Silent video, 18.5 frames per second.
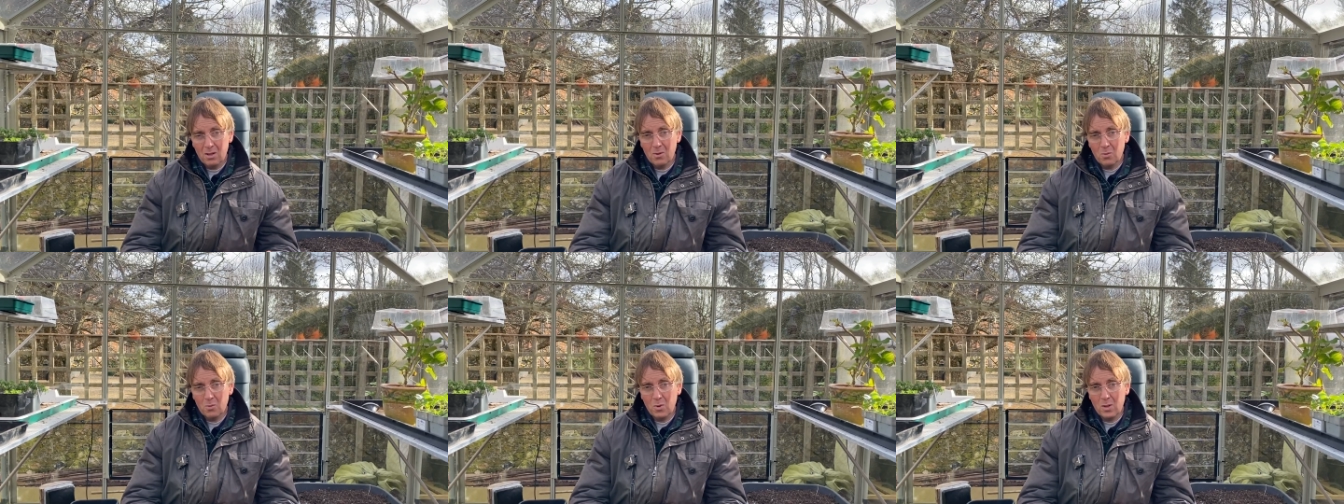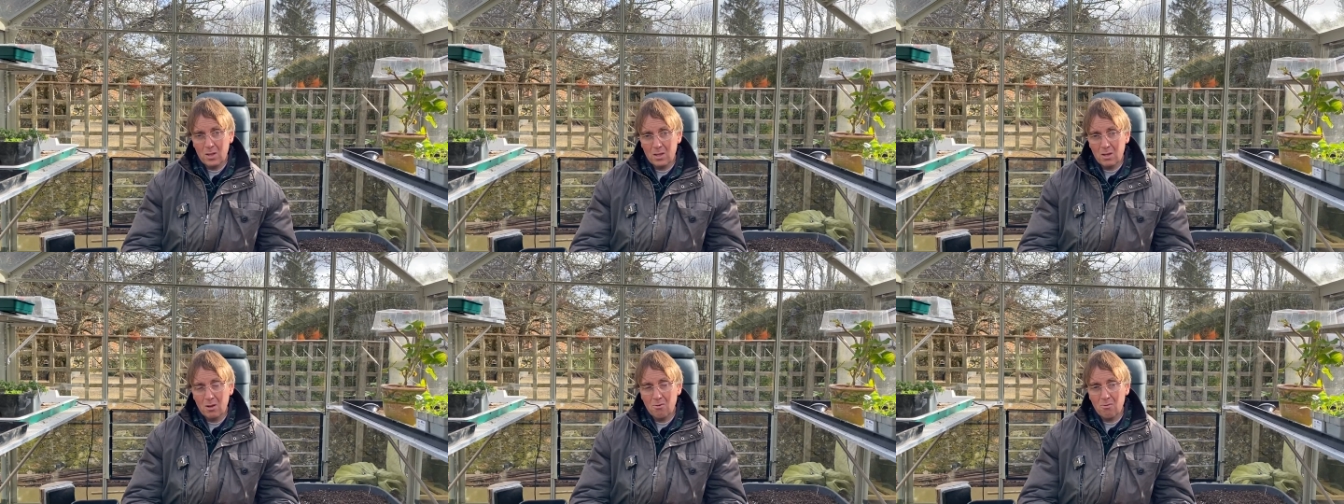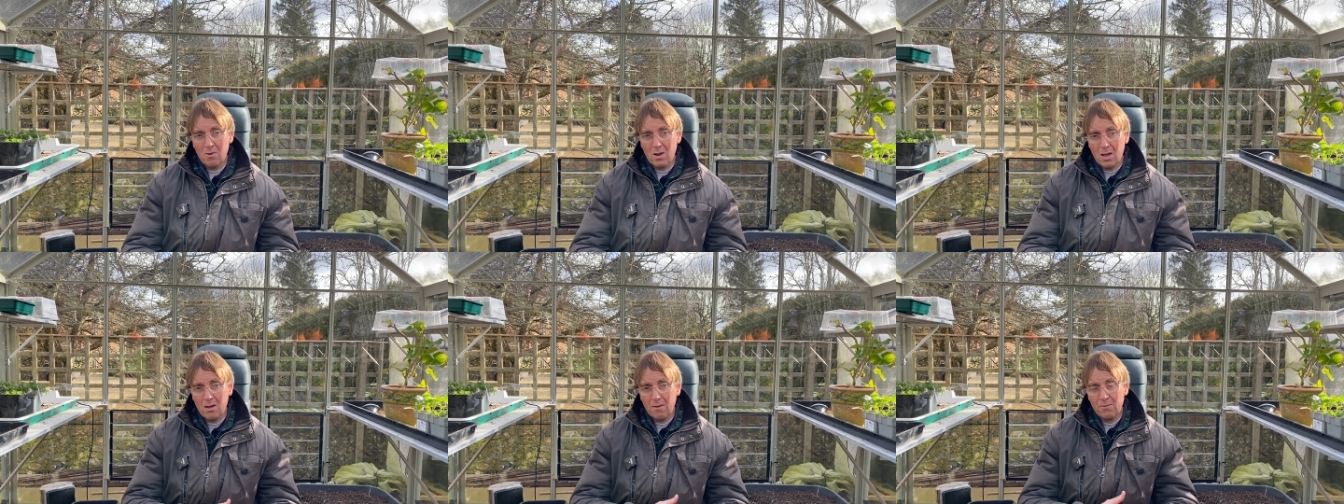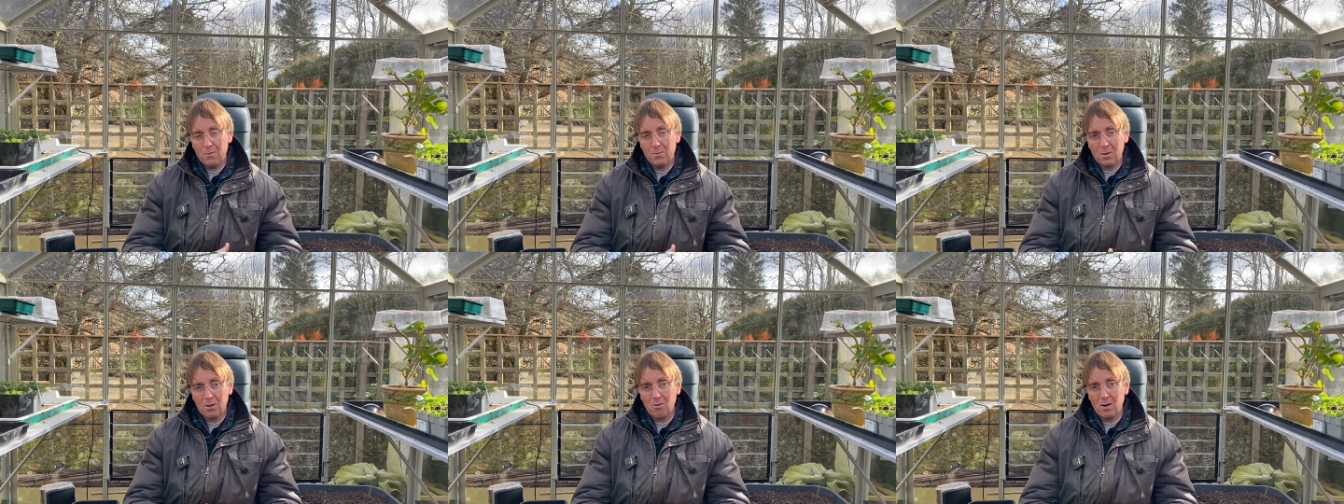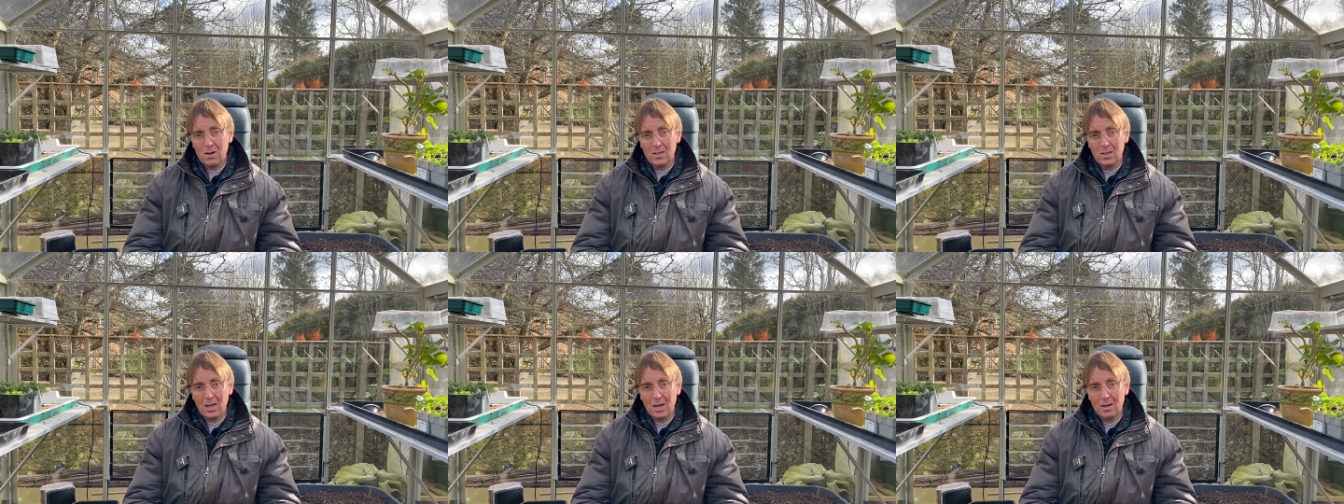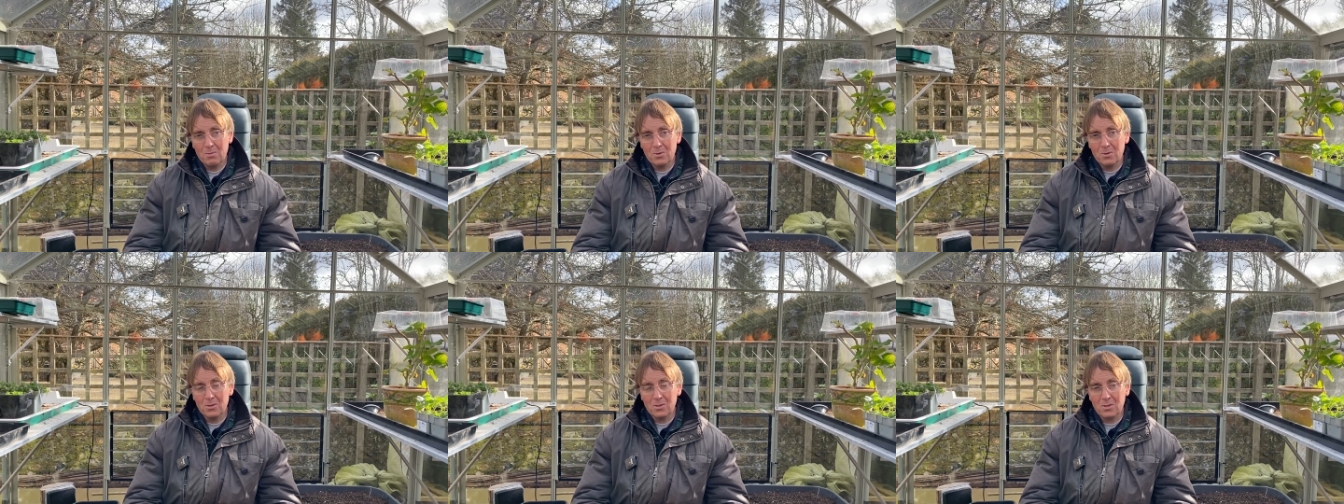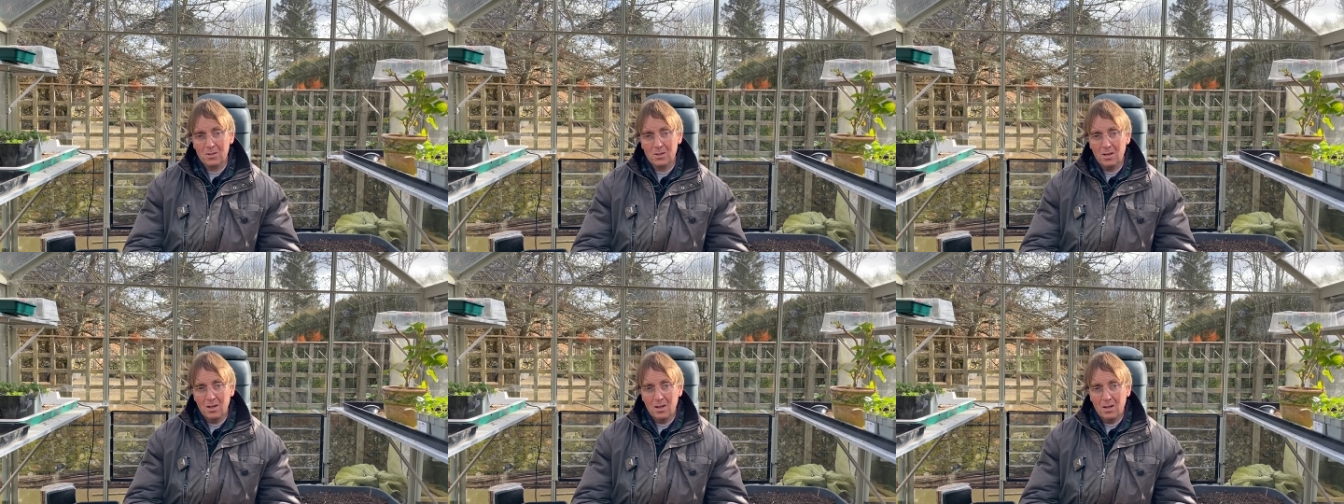with the urea from the grazing animals